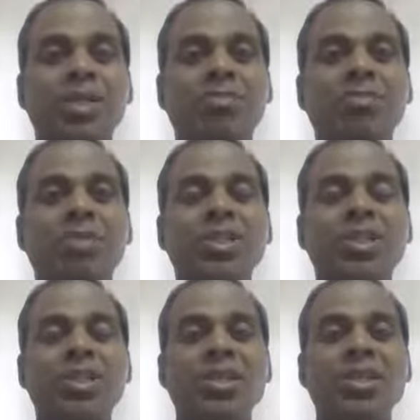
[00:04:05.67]

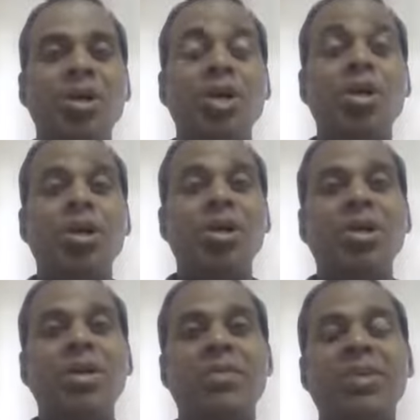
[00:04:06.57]
measure or
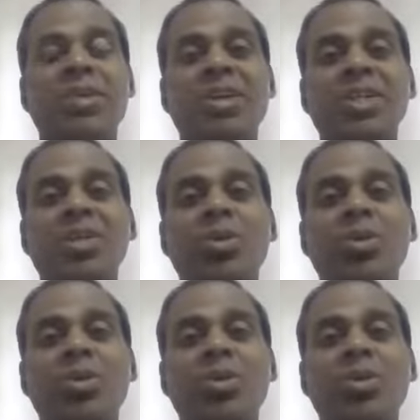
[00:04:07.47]
we try to